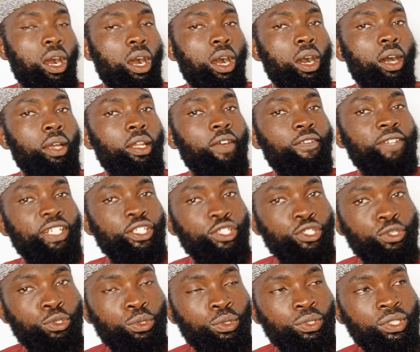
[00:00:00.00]
All of these
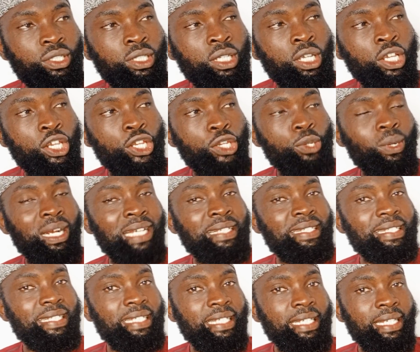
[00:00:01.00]
tools, you can
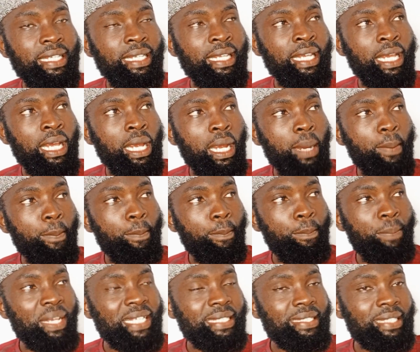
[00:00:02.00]
see
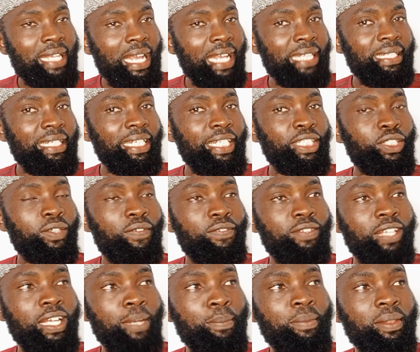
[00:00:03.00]
beside each
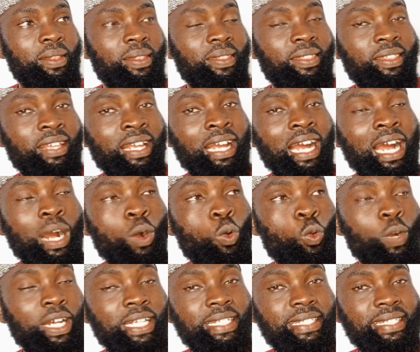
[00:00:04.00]
of them, they are
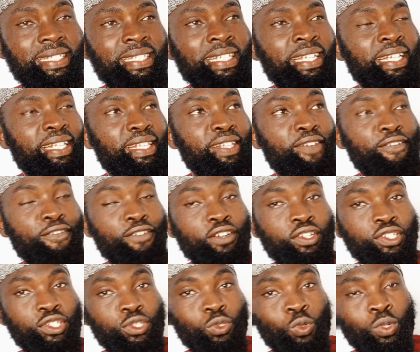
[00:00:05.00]
words. The
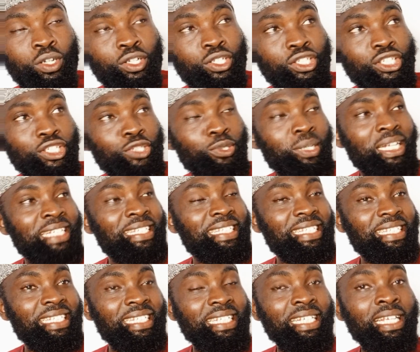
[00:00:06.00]
first word you can
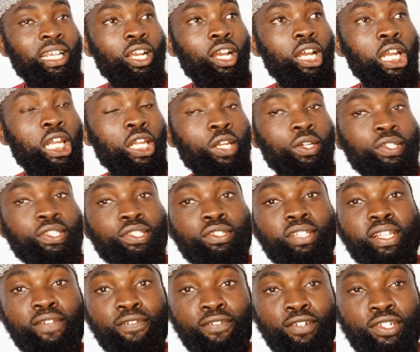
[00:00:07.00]
see close
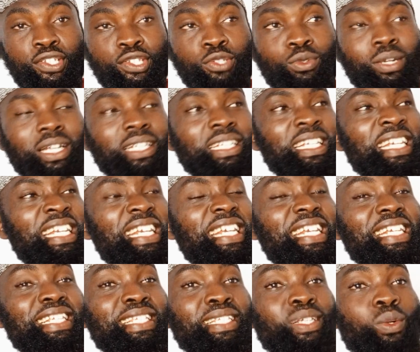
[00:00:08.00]
to the first one
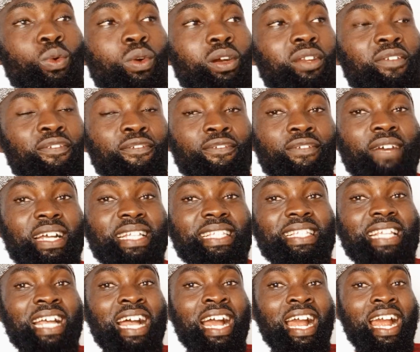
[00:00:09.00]
is the word
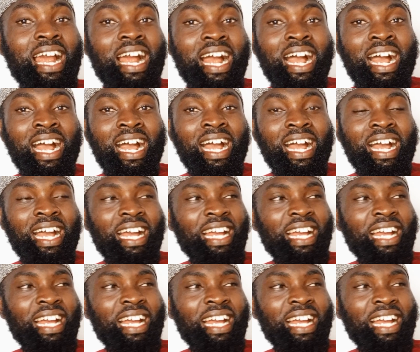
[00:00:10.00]
fataha